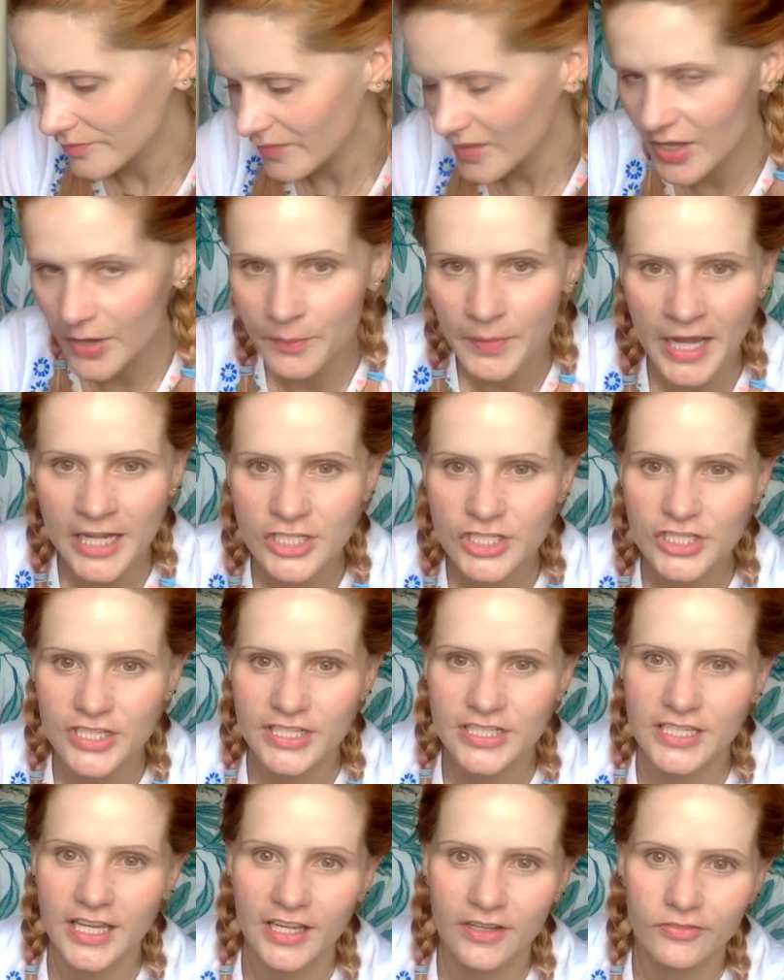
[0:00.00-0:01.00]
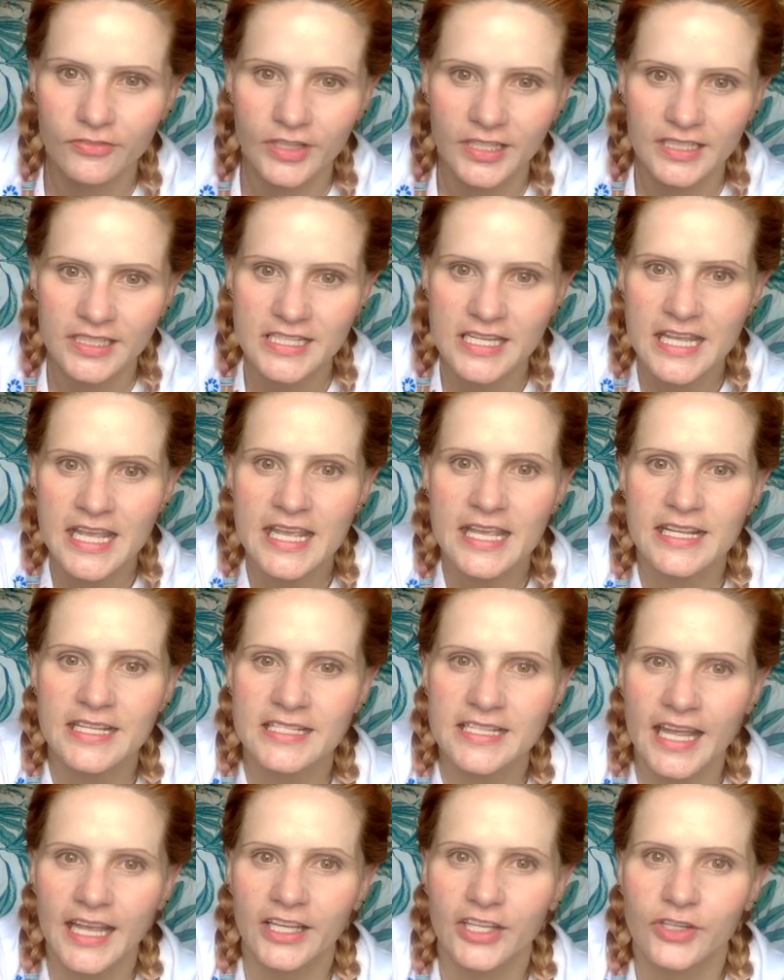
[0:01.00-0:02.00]
imaginative and
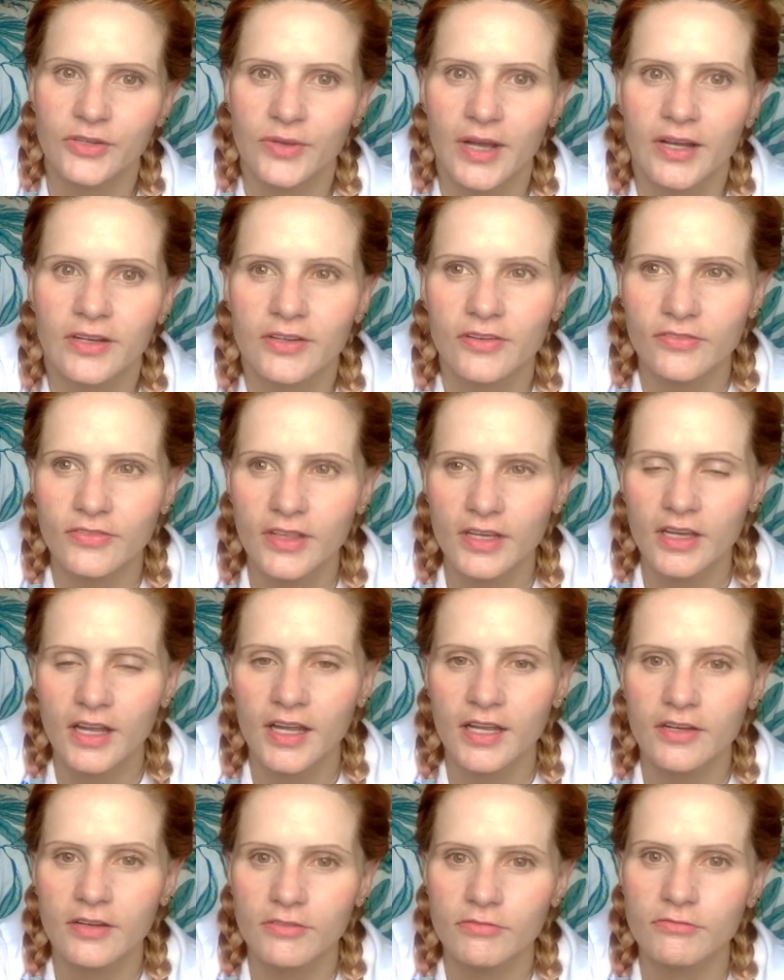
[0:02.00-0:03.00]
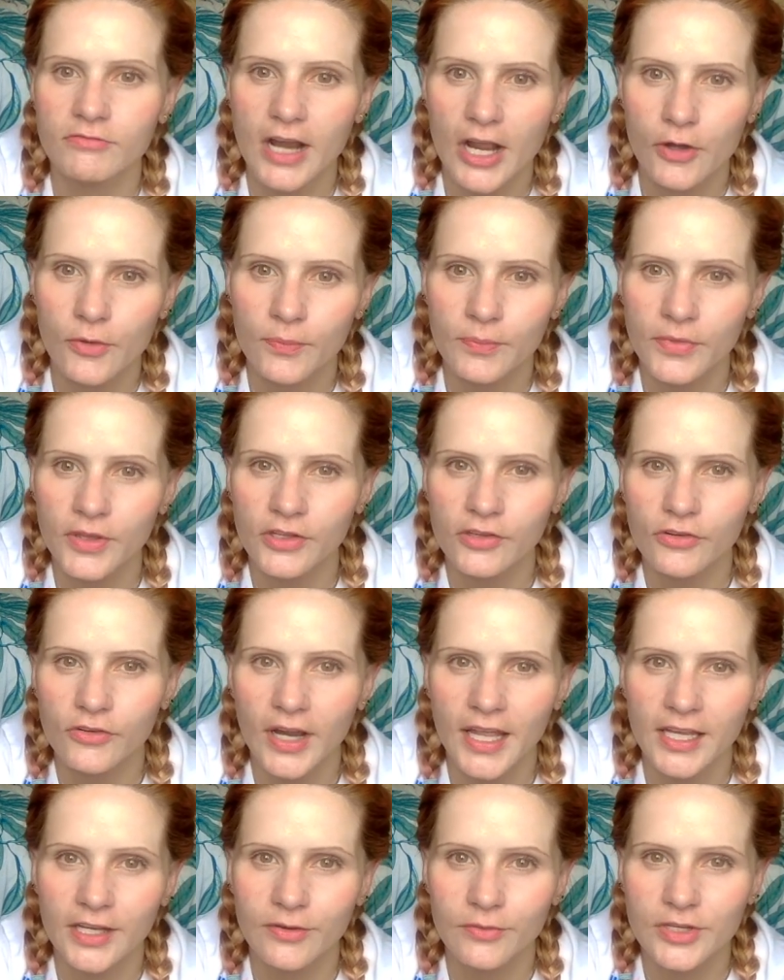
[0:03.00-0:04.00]
take you out of the kind of realm that you're in,